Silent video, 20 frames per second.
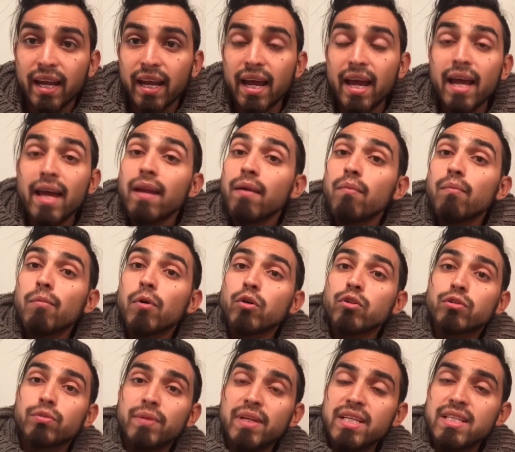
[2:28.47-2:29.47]
And
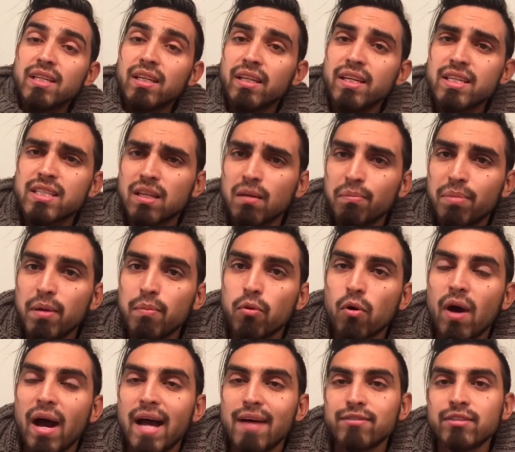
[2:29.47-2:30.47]
most recently, some people
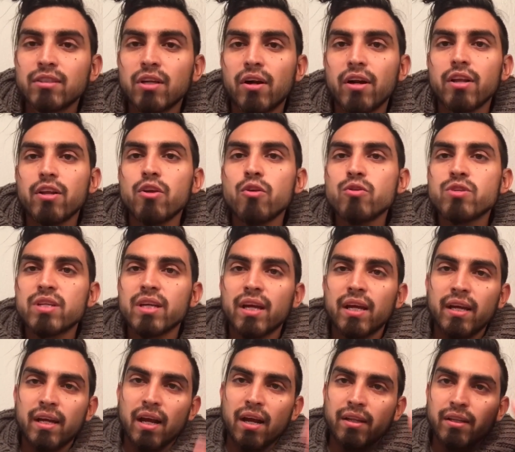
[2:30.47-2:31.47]
have started using
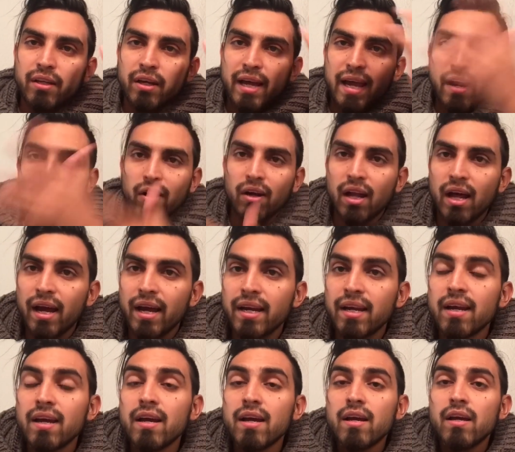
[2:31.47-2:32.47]
it on the hairline.